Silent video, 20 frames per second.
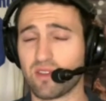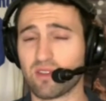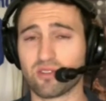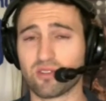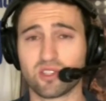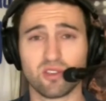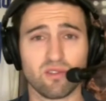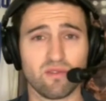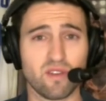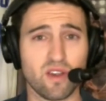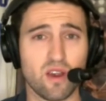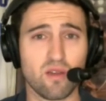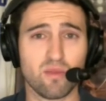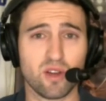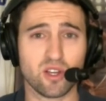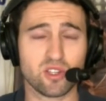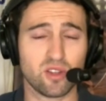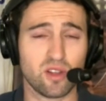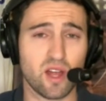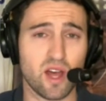They're still very
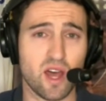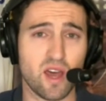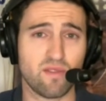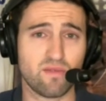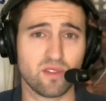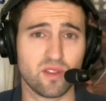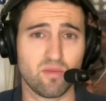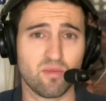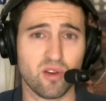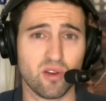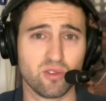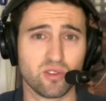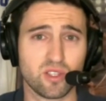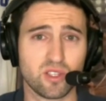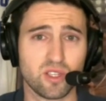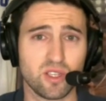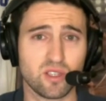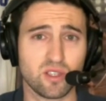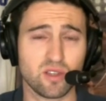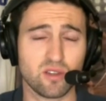much alive in the
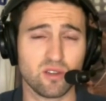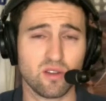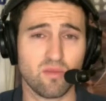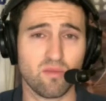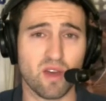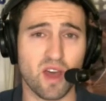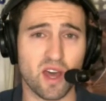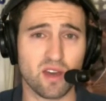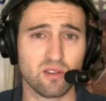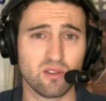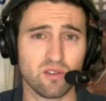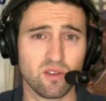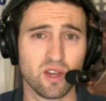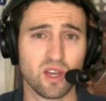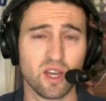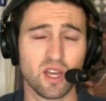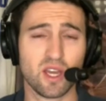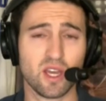postseason battle.